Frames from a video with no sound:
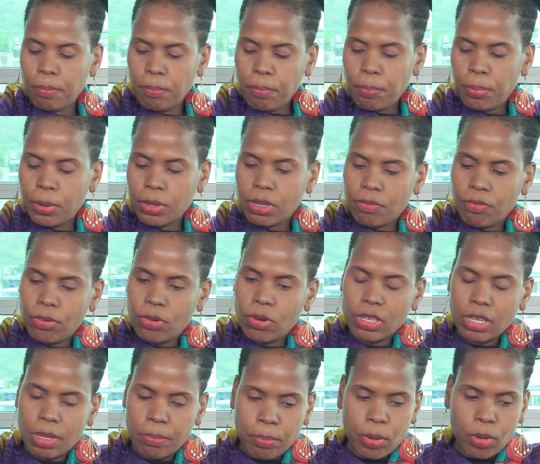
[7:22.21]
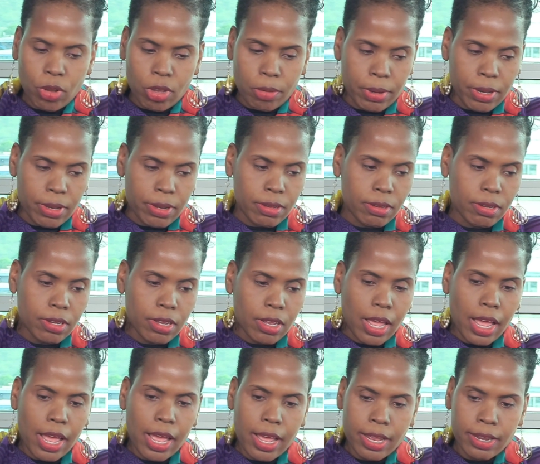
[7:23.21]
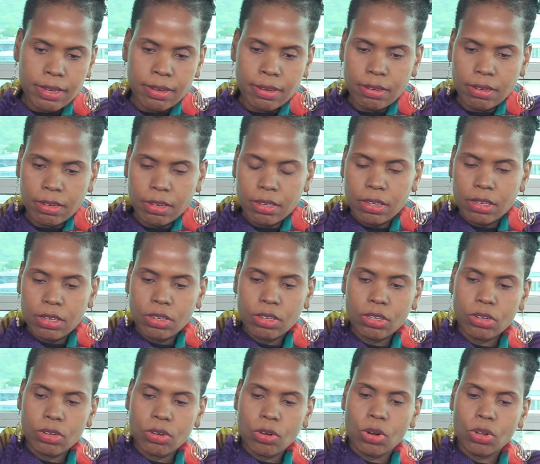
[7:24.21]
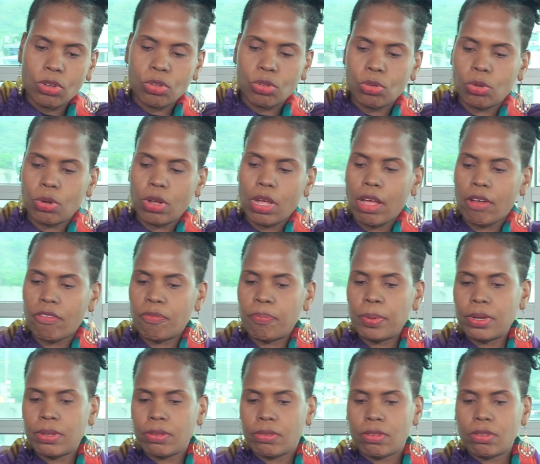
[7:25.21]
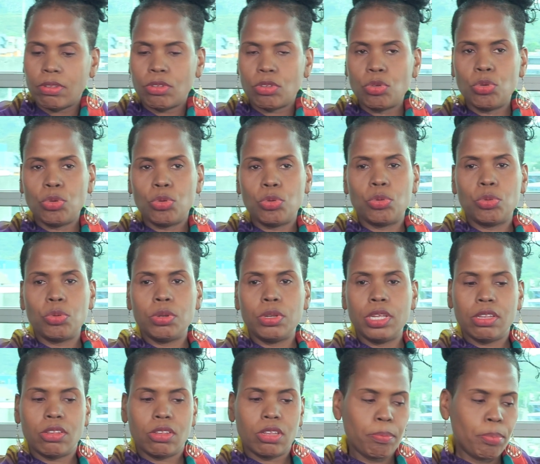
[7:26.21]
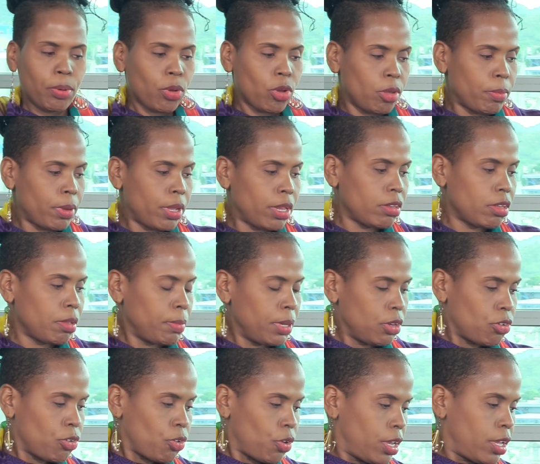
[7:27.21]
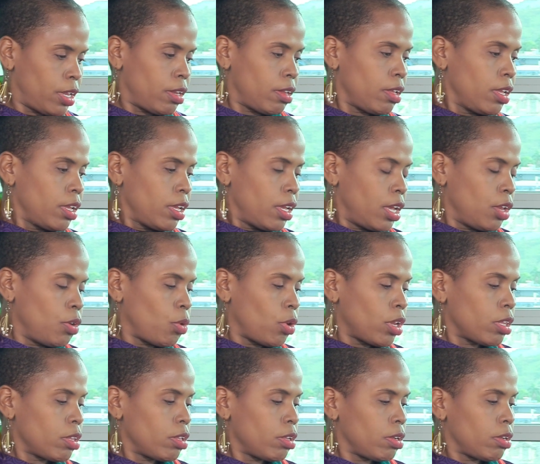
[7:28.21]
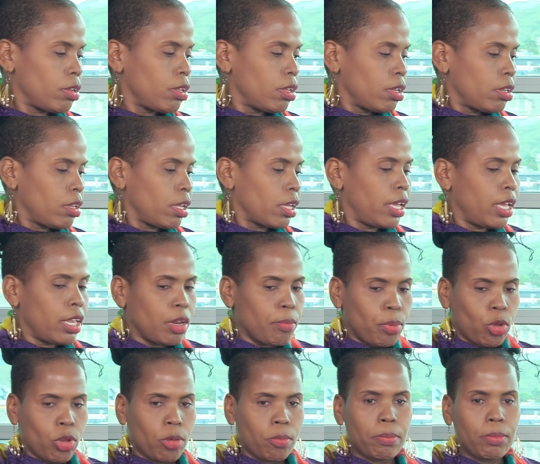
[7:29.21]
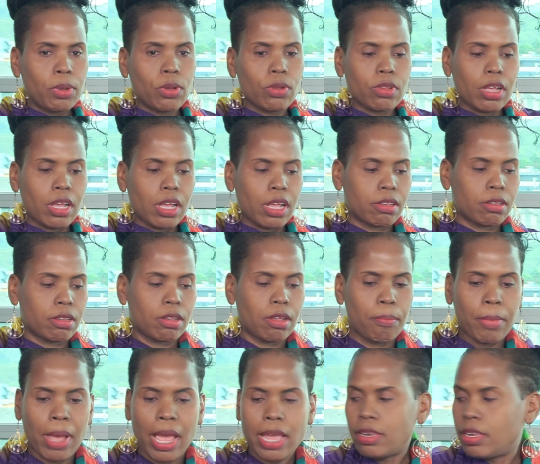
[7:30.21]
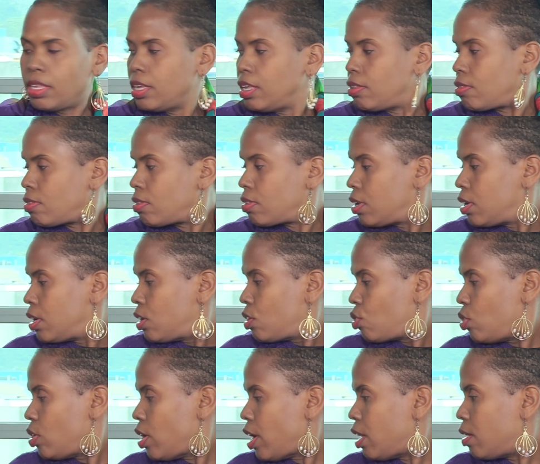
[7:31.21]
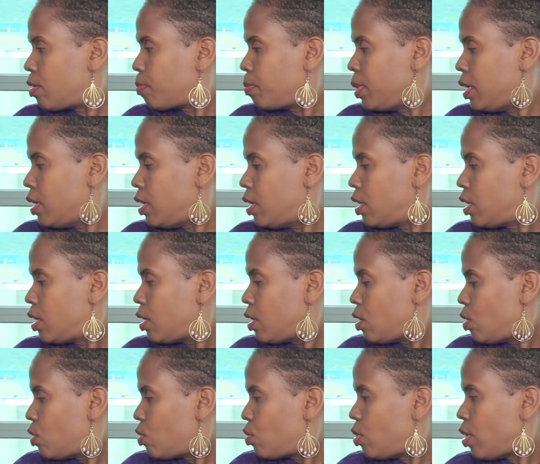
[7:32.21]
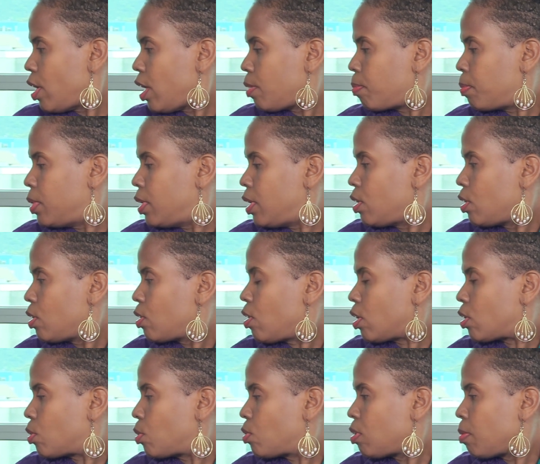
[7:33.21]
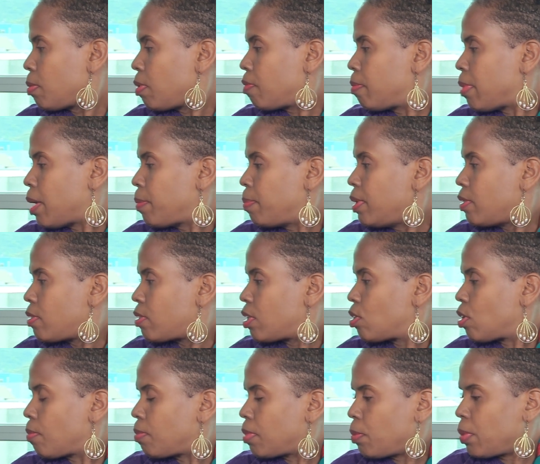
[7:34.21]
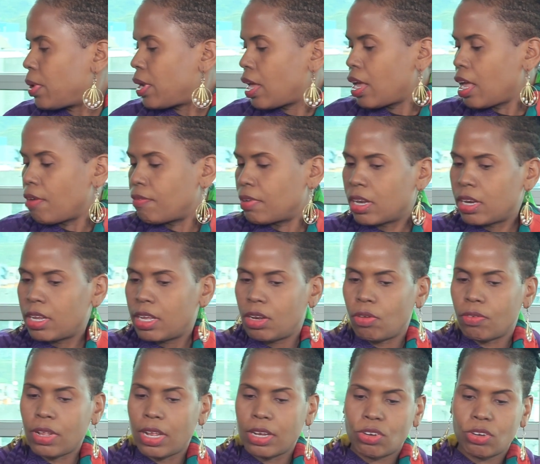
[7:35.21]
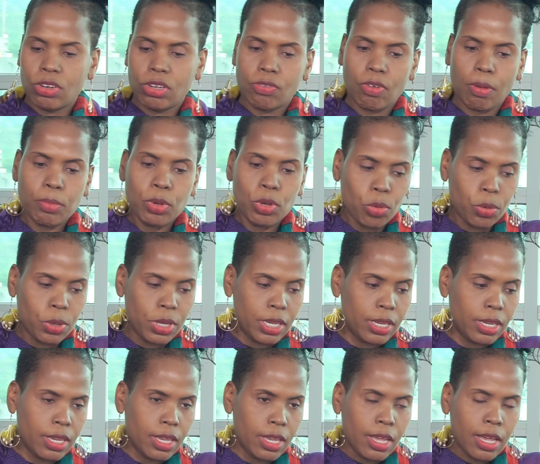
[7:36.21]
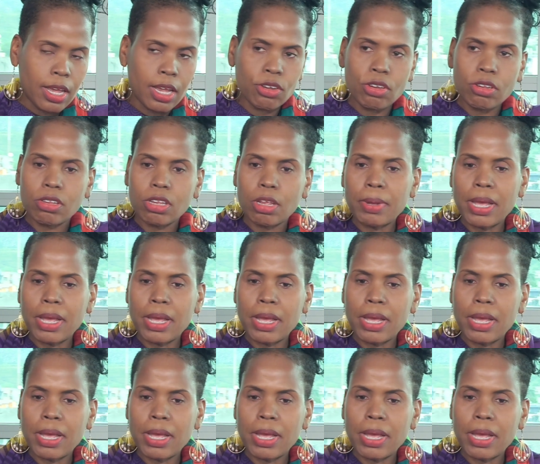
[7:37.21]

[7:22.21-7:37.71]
put forth employment and to also have persons who needs employment to be trained in order to gain employment, because as my niece, she helped me cut out some of my pieces sometimes when I have it laid out, and she's from UAE, and she said, but